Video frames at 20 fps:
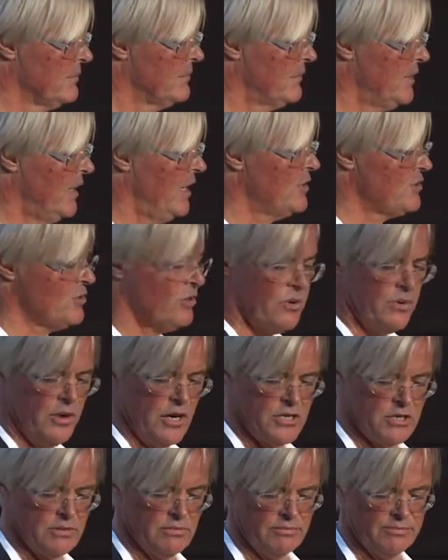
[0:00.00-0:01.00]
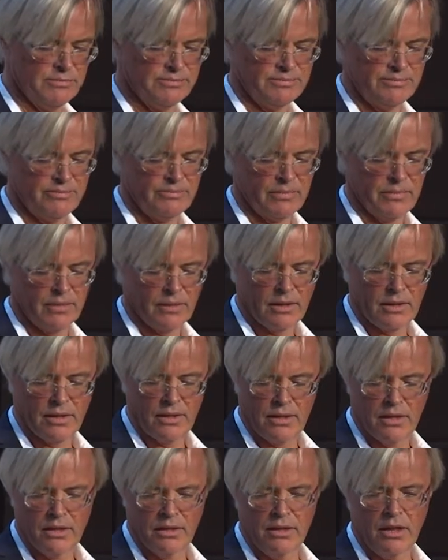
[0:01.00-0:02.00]
is the question.
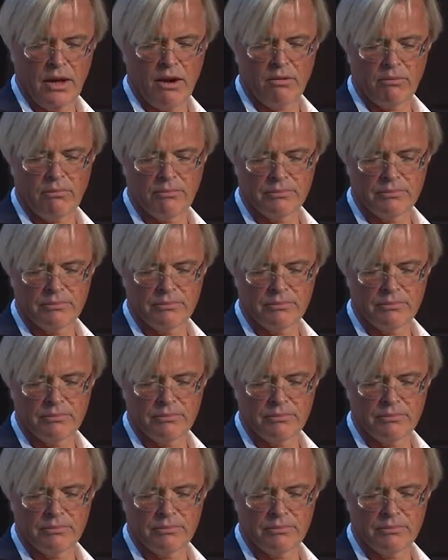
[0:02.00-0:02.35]
Now,